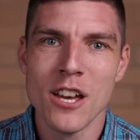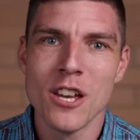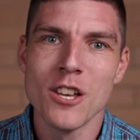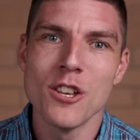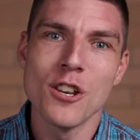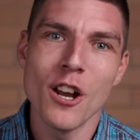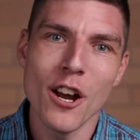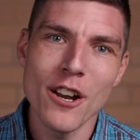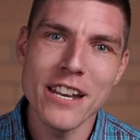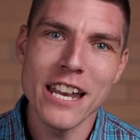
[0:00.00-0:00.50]

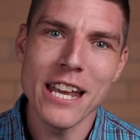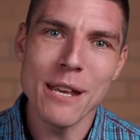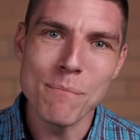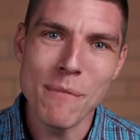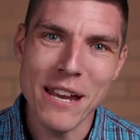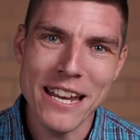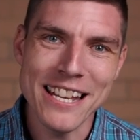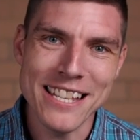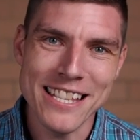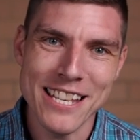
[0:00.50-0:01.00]
You don't need
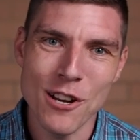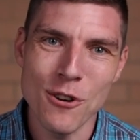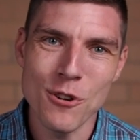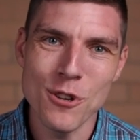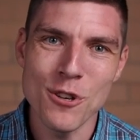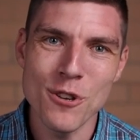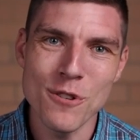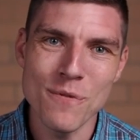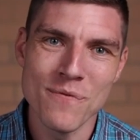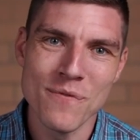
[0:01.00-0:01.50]
me to tell
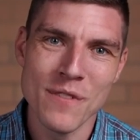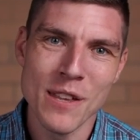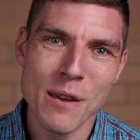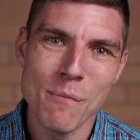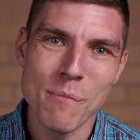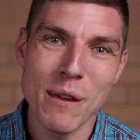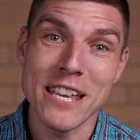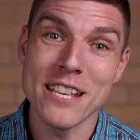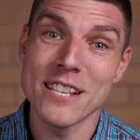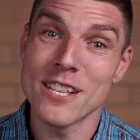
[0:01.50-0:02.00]
you,
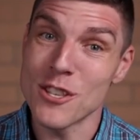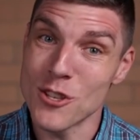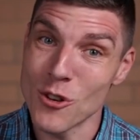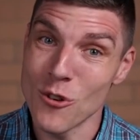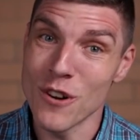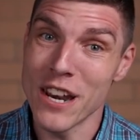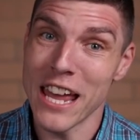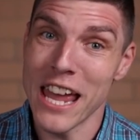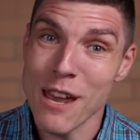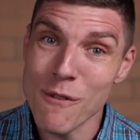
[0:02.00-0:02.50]
because it's
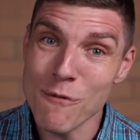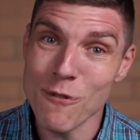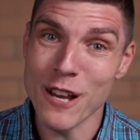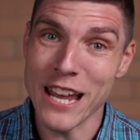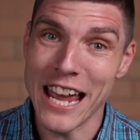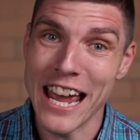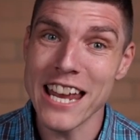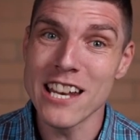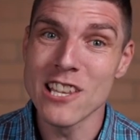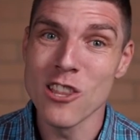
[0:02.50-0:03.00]
on every
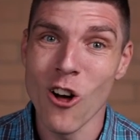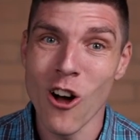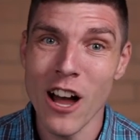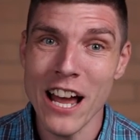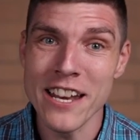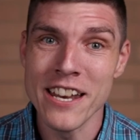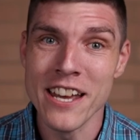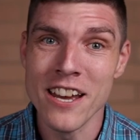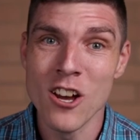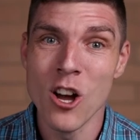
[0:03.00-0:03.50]

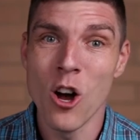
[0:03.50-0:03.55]
headline,